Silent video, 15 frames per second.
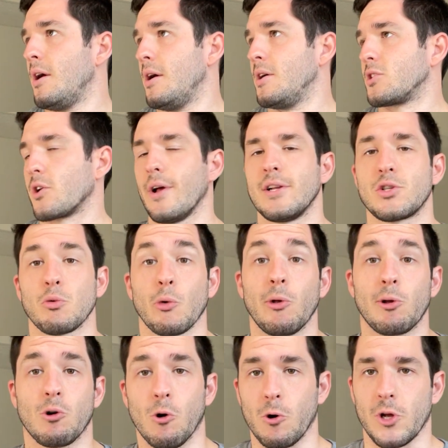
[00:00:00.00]
So that's a really
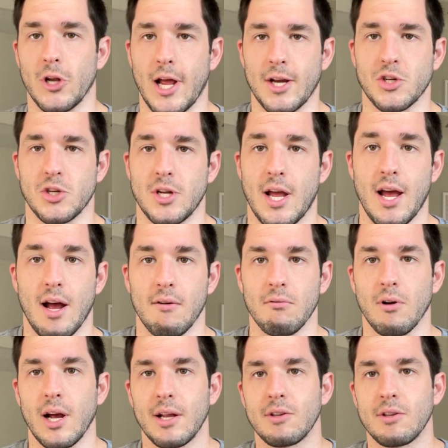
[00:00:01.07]
cool connection to have, right?